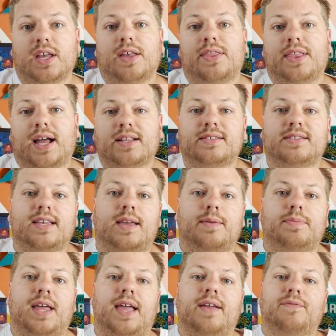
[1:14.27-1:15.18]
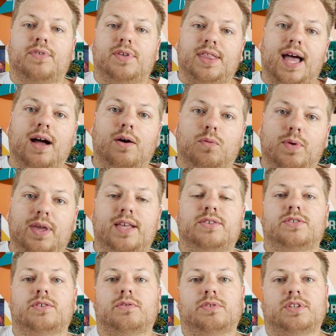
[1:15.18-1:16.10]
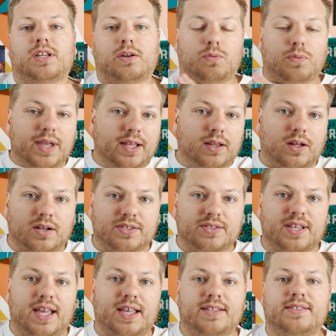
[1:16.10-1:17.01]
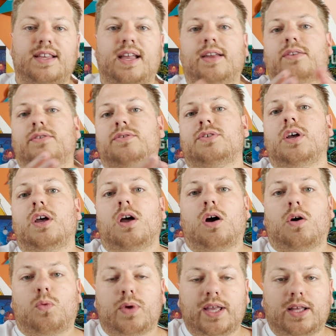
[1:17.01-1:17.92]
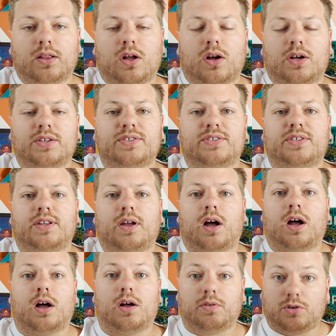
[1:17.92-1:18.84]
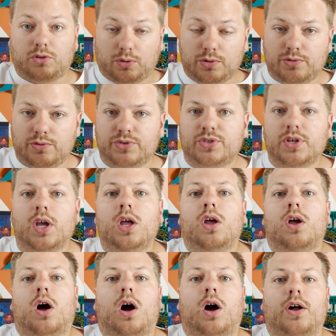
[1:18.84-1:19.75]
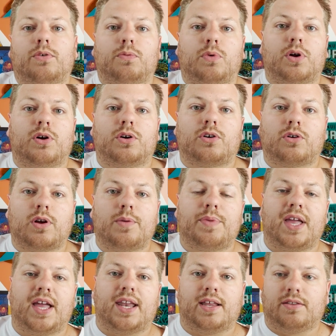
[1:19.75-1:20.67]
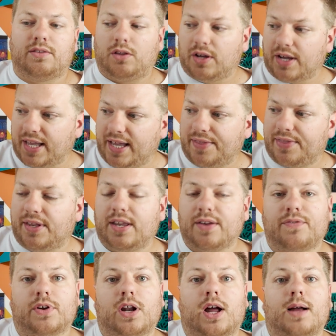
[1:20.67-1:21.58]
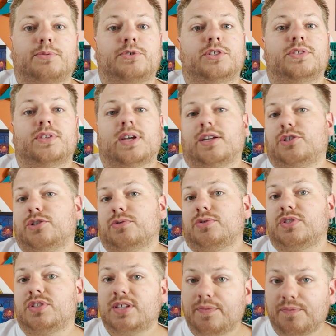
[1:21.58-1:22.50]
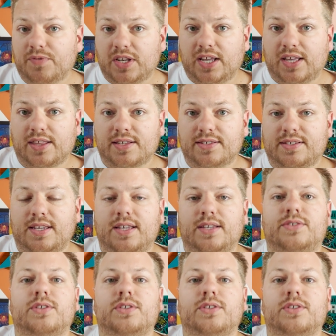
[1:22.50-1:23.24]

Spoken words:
that same date for that week. So did a week-long stay at Sandals, a week-long cruise on Royal Caribbean. And looking at the different options, I chose Symphony of the Seas,